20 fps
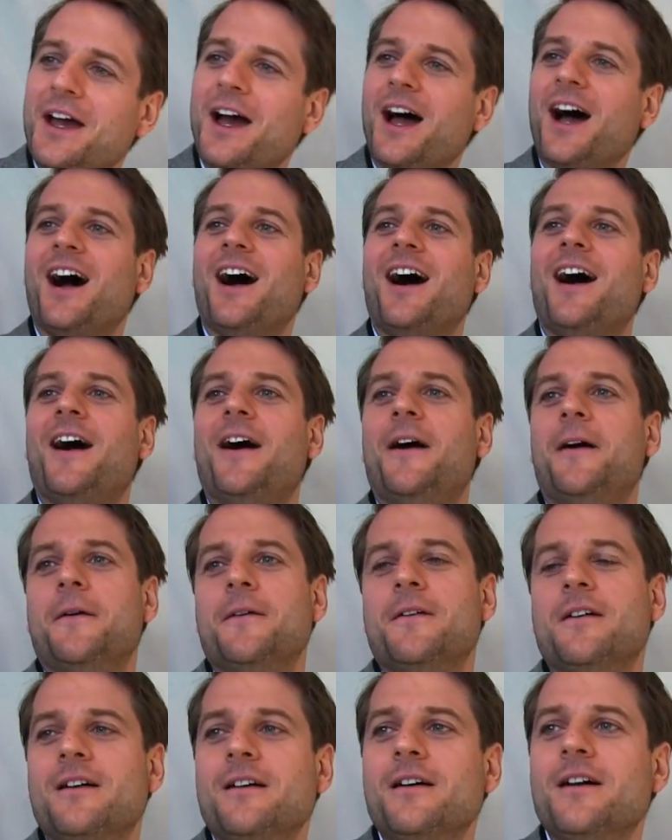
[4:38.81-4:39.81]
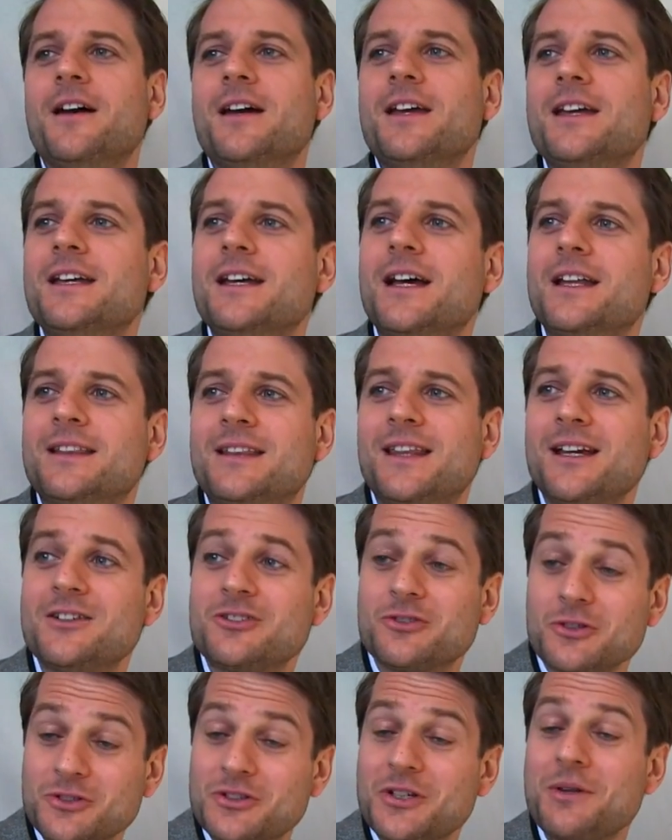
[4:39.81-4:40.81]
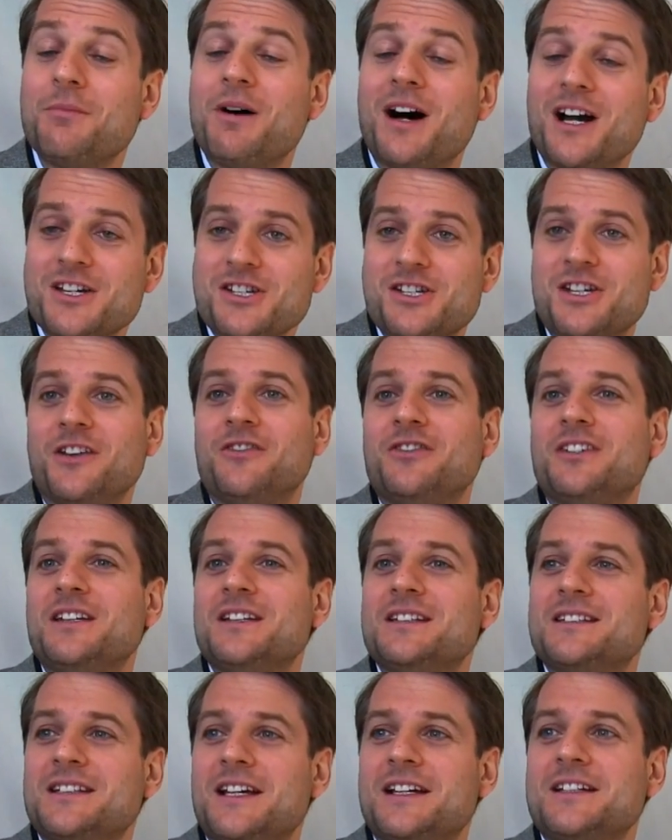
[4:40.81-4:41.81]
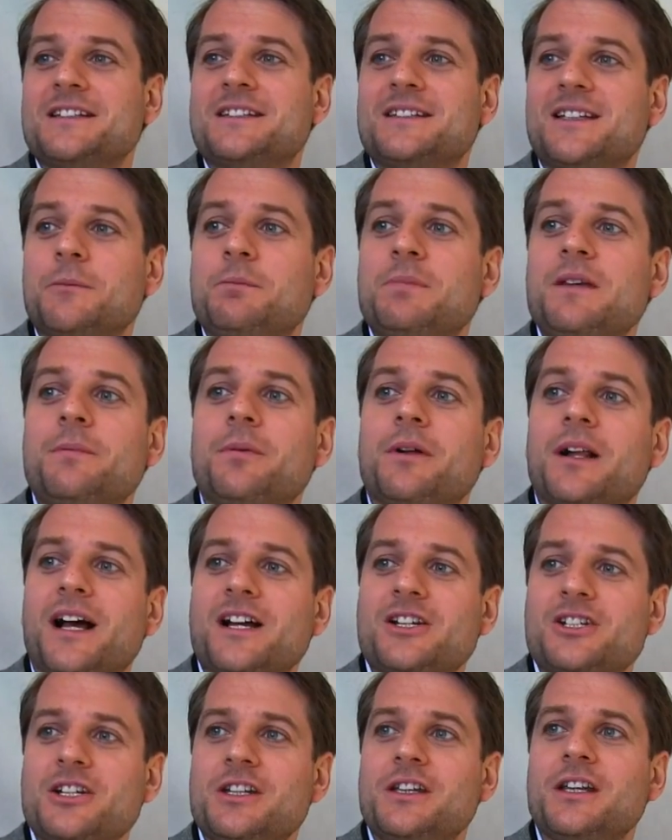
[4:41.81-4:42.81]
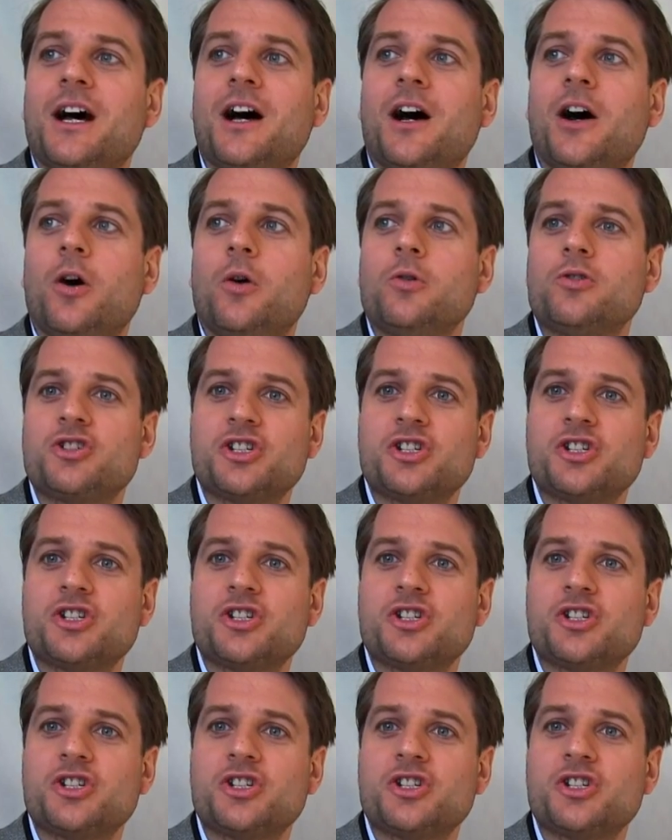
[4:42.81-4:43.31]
Uh, there's also a mind shift in the sense that people actually now